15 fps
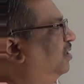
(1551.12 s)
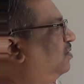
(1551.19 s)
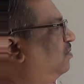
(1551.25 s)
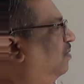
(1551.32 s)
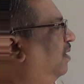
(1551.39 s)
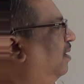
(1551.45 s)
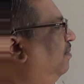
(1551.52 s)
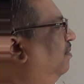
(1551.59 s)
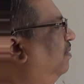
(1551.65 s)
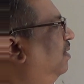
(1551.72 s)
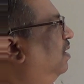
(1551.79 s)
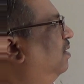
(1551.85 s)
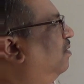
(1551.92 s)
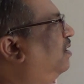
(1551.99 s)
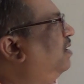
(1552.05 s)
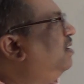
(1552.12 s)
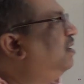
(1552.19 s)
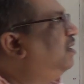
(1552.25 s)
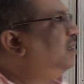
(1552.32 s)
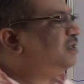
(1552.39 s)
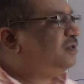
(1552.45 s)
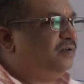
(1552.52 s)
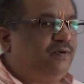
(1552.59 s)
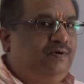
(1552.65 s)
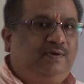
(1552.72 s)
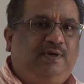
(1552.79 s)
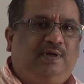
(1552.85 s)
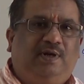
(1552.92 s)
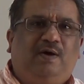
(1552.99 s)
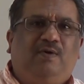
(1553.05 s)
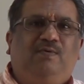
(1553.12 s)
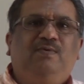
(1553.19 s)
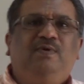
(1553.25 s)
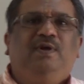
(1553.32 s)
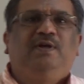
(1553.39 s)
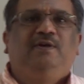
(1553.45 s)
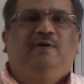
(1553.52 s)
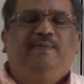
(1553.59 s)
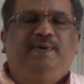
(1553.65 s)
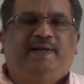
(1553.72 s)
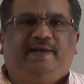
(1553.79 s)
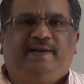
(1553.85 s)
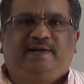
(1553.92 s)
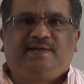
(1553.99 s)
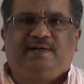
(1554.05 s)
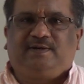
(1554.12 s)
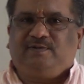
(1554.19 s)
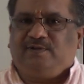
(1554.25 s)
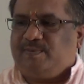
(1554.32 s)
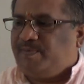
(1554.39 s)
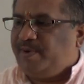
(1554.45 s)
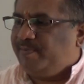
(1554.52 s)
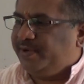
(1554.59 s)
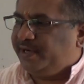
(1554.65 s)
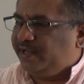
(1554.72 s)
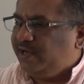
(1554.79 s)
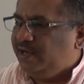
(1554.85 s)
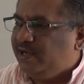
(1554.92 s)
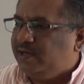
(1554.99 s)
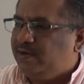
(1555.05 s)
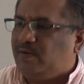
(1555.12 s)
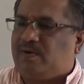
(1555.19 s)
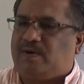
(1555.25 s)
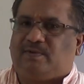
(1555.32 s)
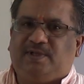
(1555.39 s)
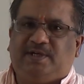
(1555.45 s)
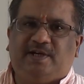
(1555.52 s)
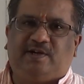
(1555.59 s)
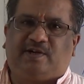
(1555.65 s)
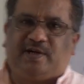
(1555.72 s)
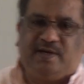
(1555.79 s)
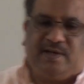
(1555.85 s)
soda. Okay, so now you'll be directed to the PPT. Note down the detailed